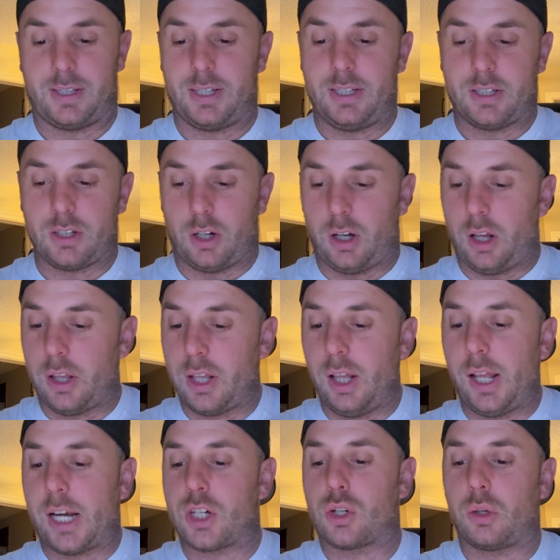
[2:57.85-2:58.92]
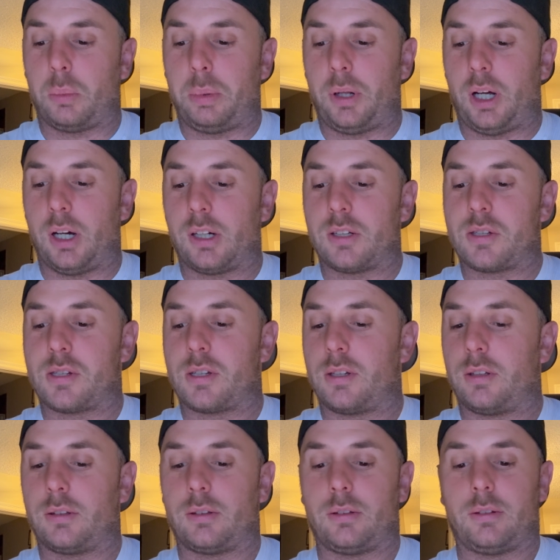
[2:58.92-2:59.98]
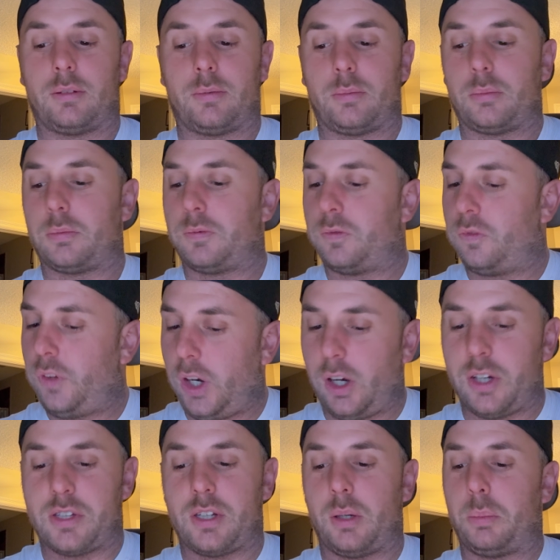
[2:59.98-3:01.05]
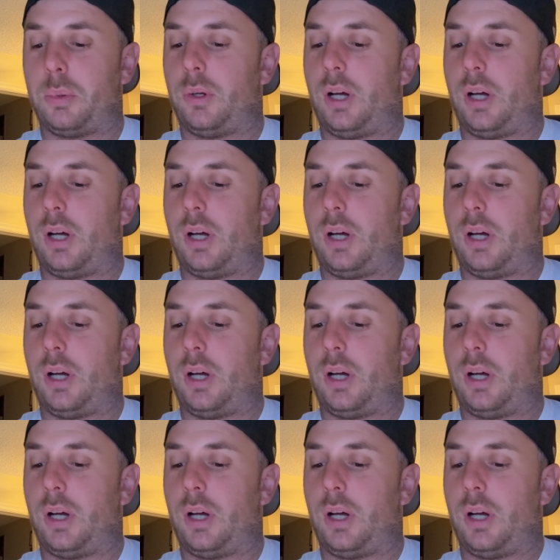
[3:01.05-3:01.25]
These are all the electrical plugs. Very simple.